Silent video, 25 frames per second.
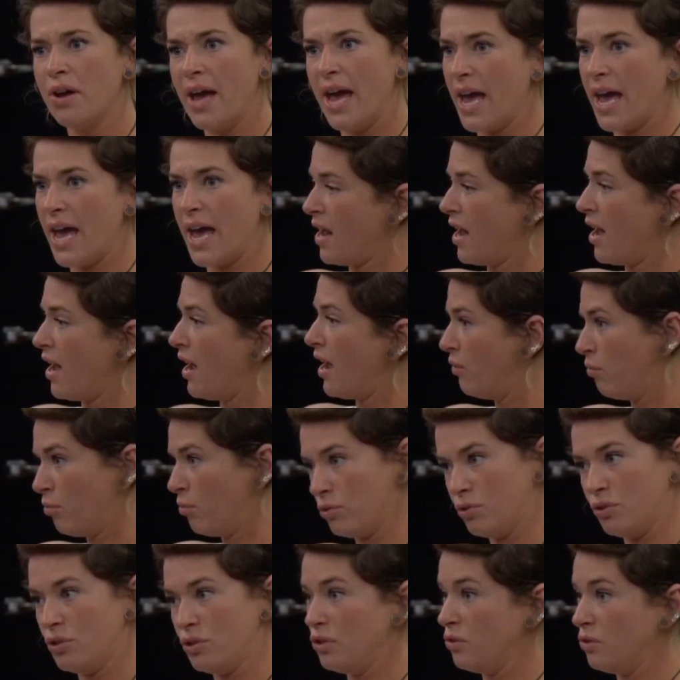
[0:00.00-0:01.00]
and I will
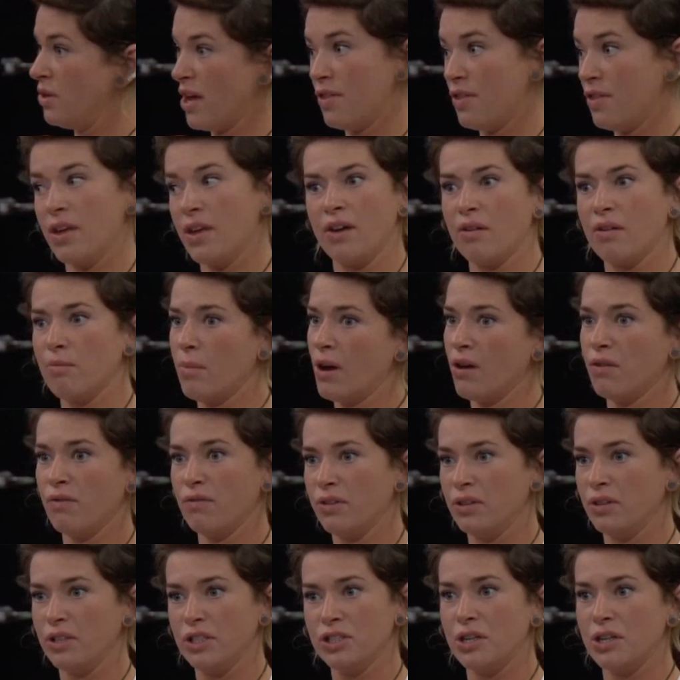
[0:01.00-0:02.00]
do nothing of my own
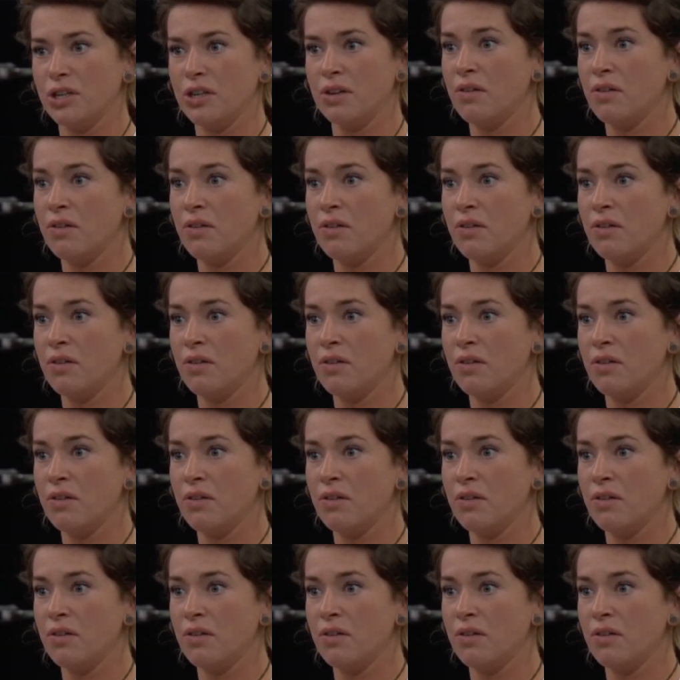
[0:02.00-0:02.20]
volition,